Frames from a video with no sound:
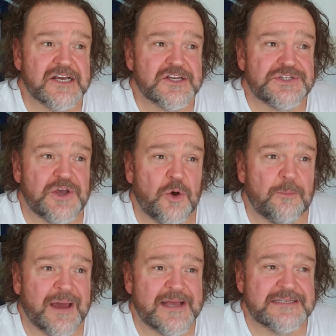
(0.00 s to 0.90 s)
So
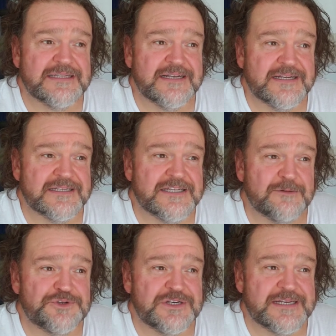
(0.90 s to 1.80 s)
my insulin
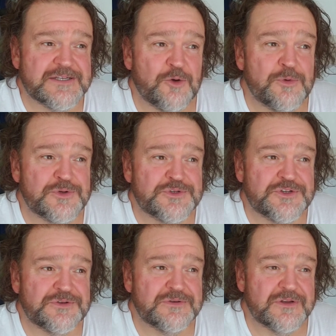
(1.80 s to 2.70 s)
consumption is almost,
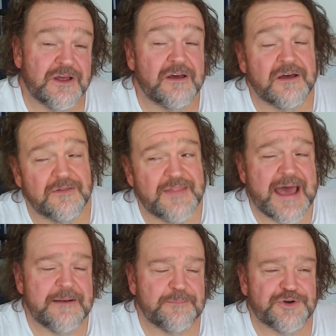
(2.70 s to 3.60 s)

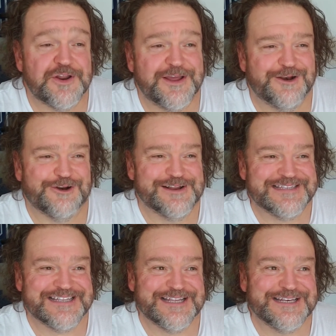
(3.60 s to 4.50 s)
that particular
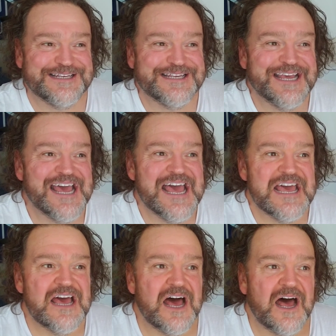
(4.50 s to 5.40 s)
insulin,
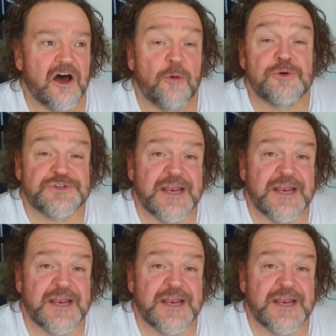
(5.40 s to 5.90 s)
almost in